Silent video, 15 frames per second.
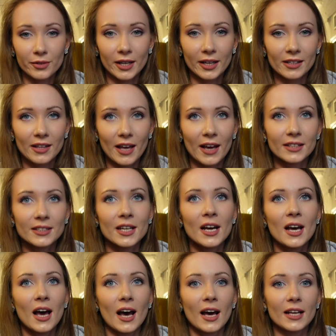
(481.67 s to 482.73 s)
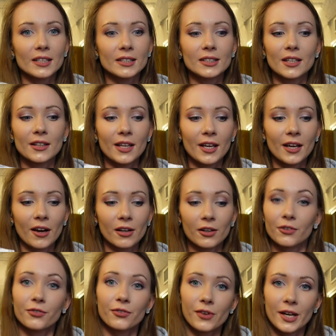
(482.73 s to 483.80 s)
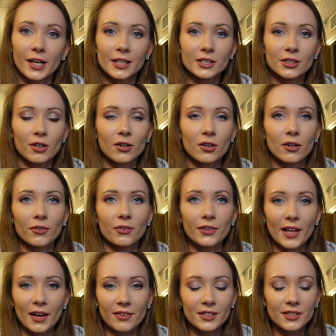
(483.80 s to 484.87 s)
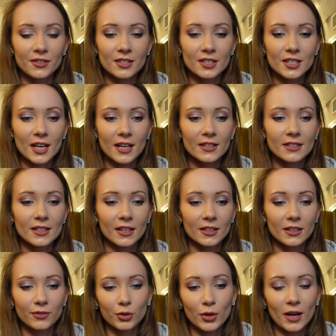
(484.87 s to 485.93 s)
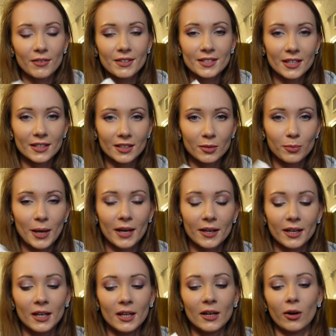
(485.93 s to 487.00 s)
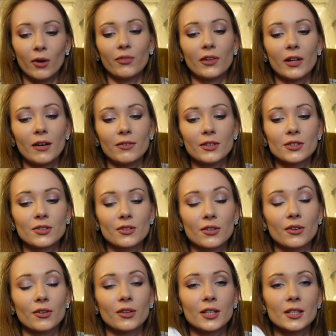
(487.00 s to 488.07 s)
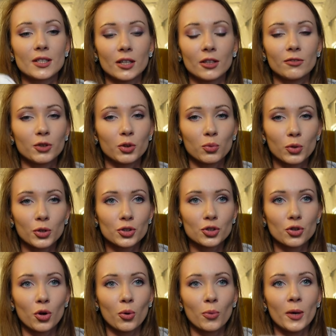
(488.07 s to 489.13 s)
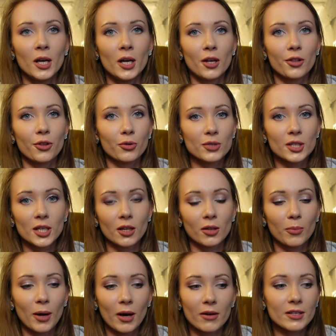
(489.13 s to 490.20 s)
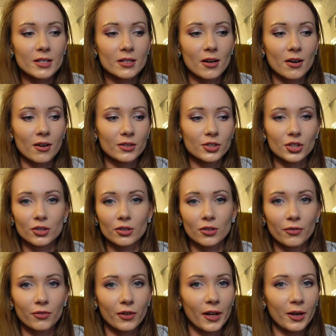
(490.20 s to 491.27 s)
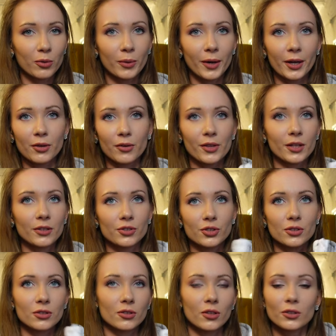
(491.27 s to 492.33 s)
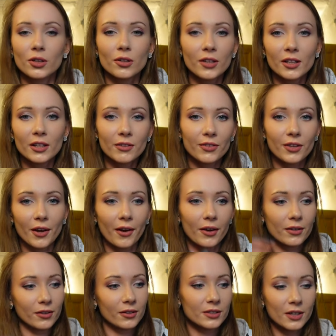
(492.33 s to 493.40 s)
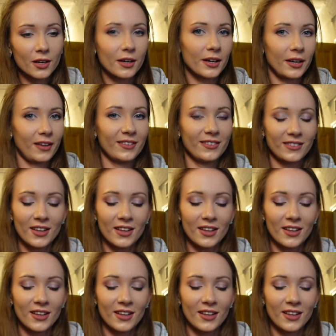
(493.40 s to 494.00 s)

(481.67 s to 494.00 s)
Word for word: like that. And they are afraid of lavender scent. And if you have a scented bag of lavender inside of your wardrobe, those little bugs are just gonna fly away or they're just not gonna live there, gonna die